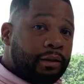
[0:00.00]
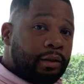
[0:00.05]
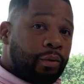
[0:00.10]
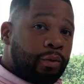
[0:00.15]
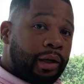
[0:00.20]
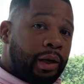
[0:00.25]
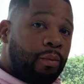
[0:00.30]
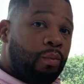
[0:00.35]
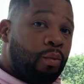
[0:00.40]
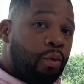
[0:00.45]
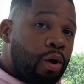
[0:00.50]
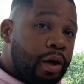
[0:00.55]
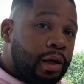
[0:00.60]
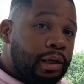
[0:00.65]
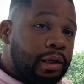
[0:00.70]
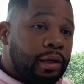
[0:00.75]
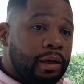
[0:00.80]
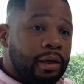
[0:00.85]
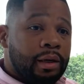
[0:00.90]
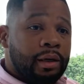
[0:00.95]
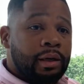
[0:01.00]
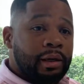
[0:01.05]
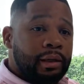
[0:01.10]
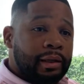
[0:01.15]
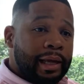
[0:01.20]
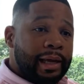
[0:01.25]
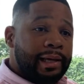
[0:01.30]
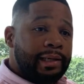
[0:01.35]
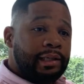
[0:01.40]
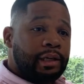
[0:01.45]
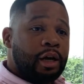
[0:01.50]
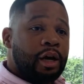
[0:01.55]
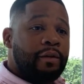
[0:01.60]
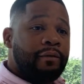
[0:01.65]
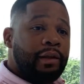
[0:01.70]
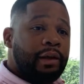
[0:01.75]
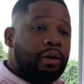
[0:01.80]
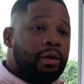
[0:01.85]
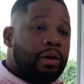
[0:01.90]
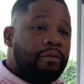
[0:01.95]
Unit one that he's
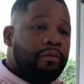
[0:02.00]
currently going